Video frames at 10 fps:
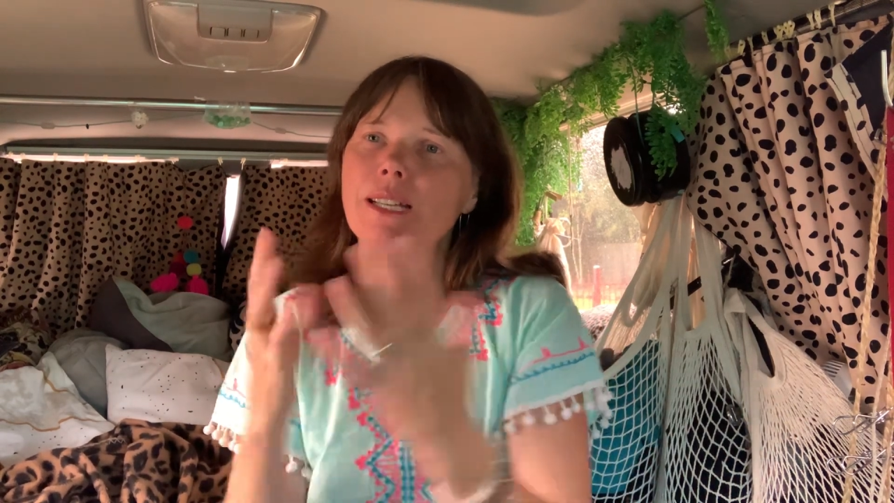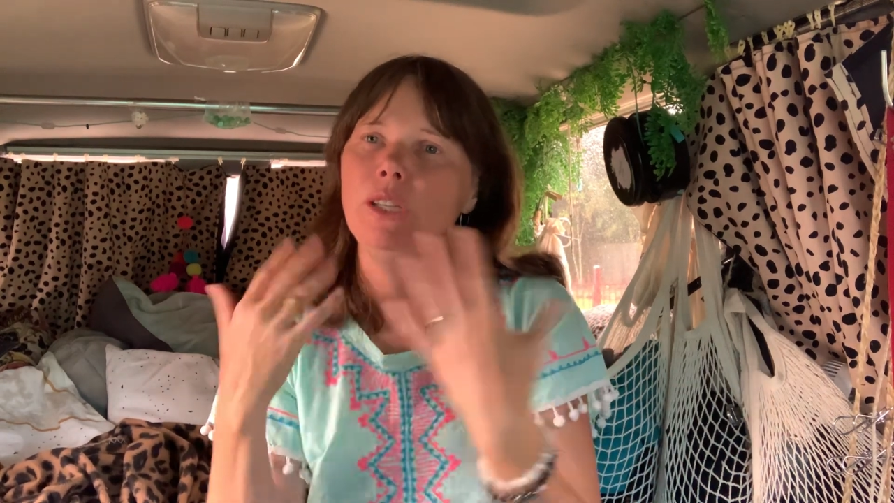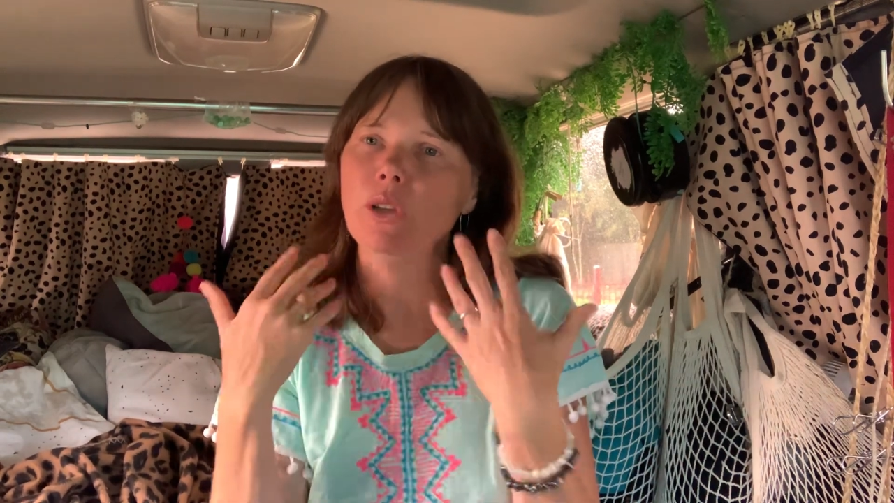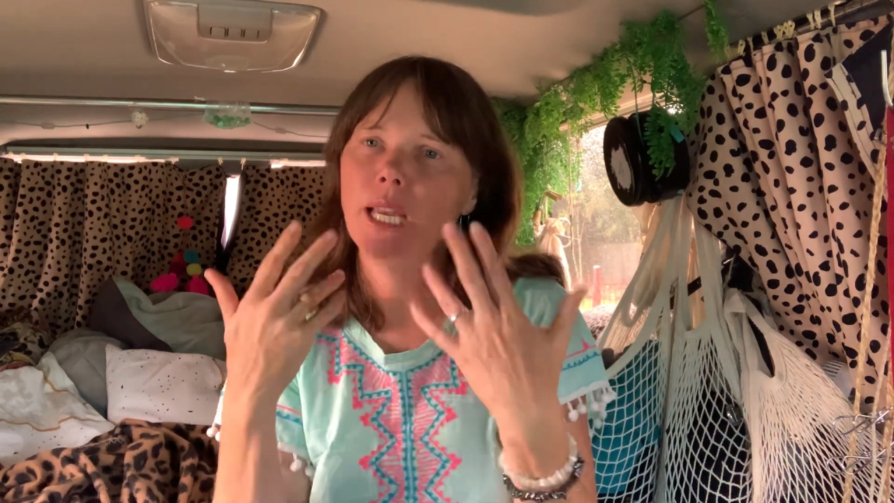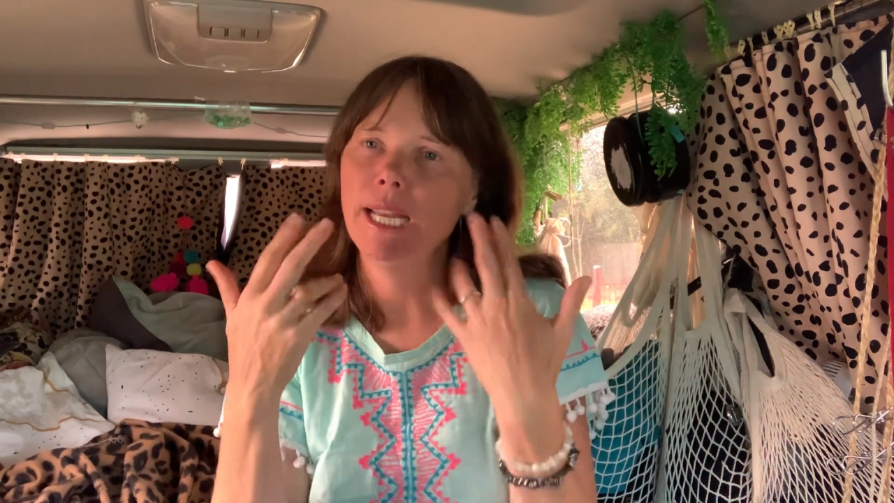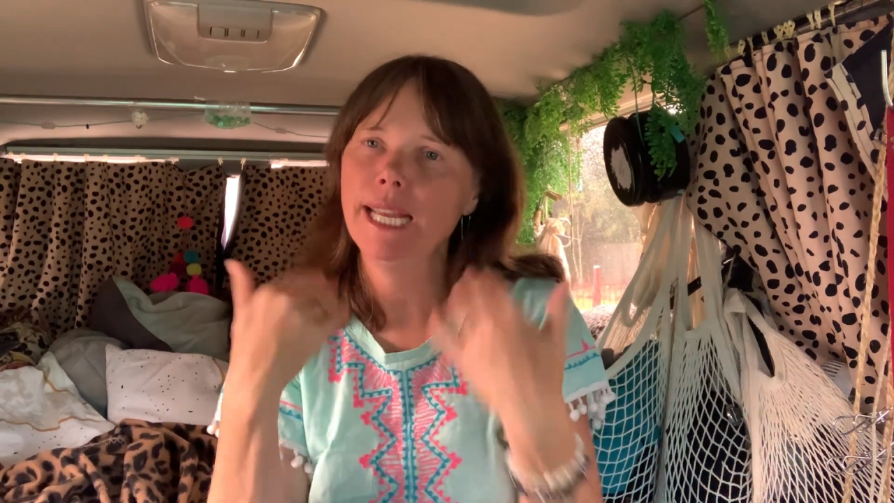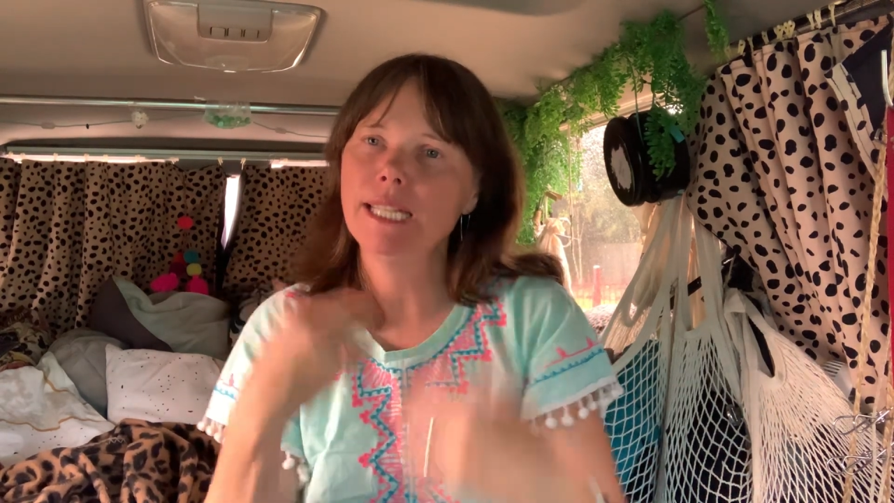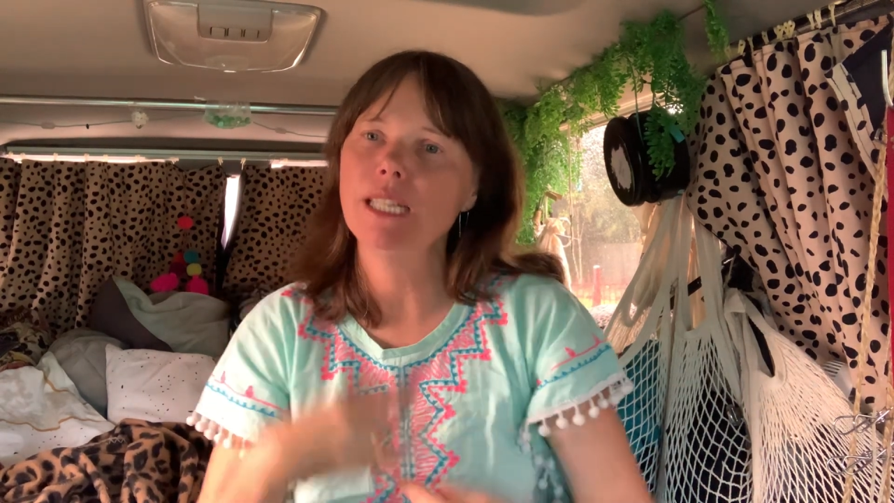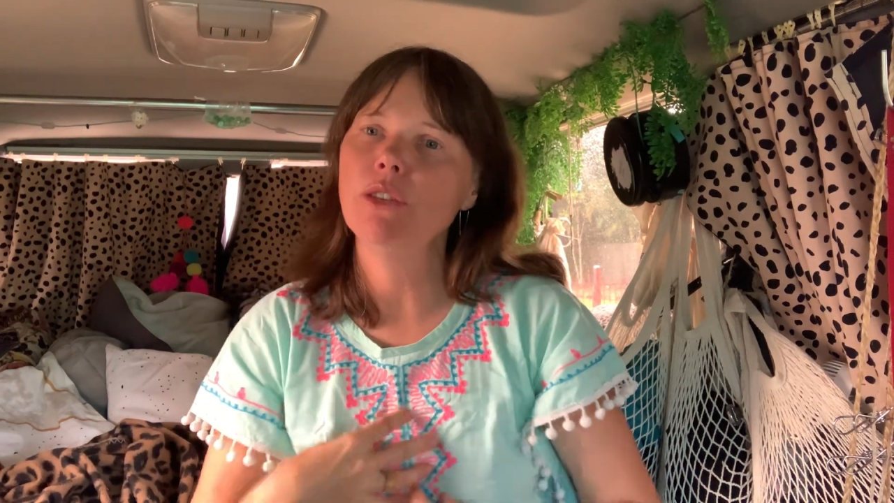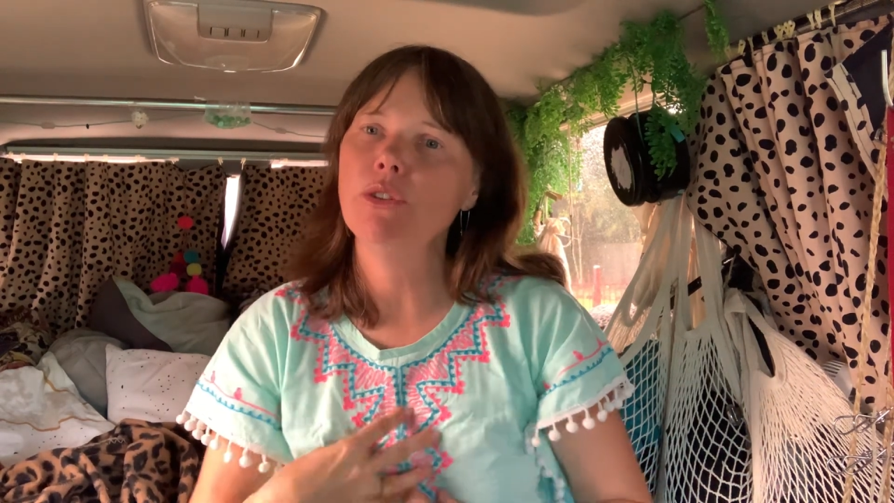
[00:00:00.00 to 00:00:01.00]
and you're
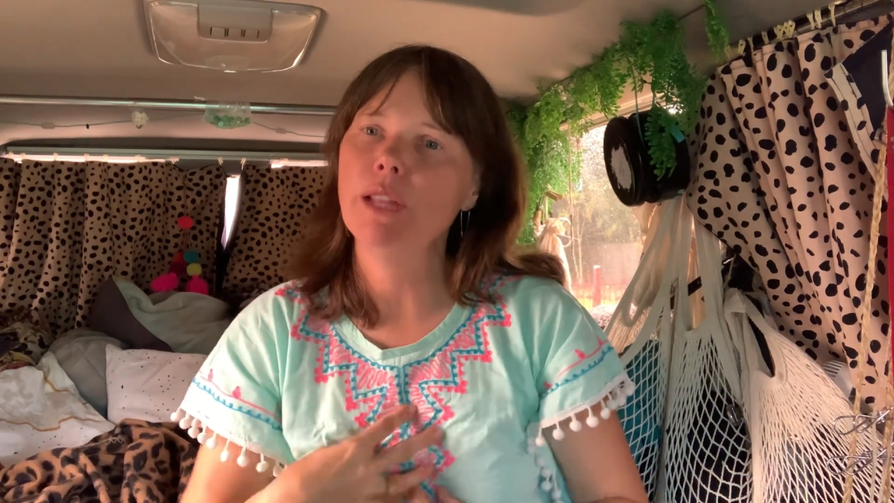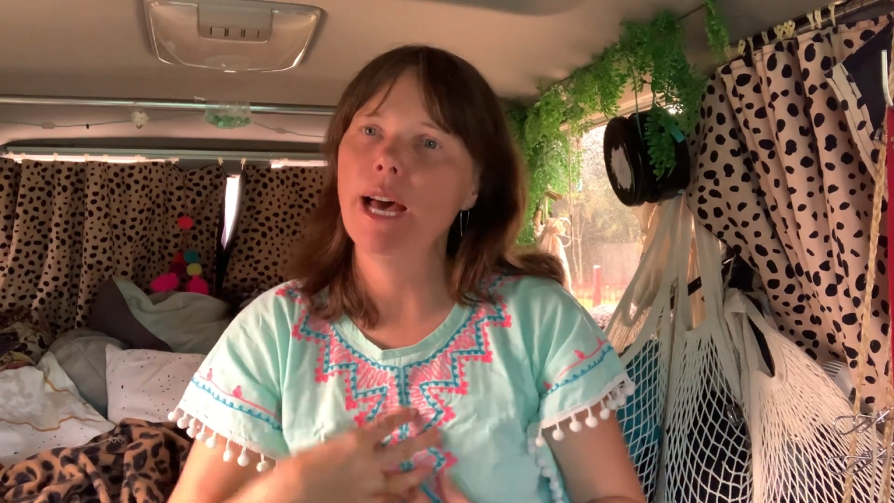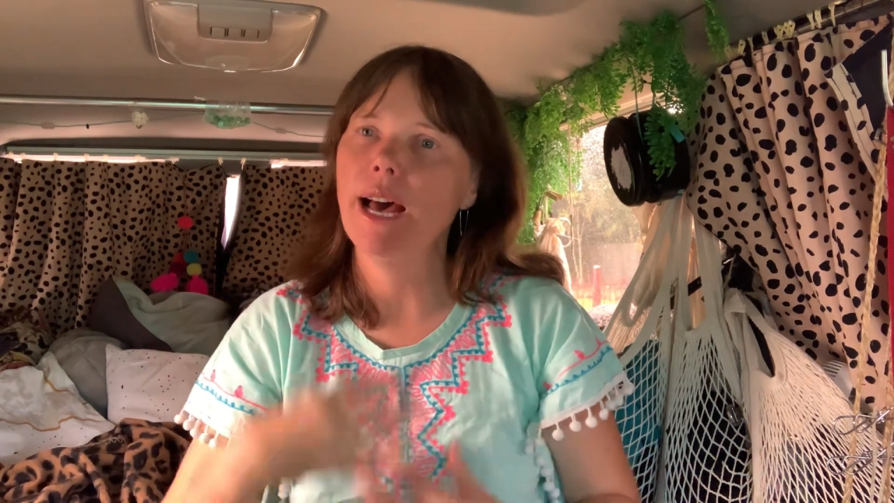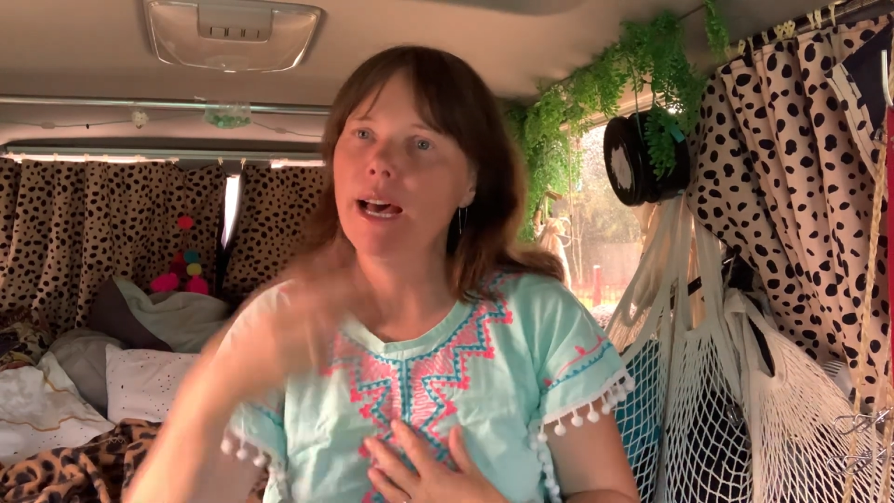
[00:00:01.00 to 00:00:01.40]
connecting through the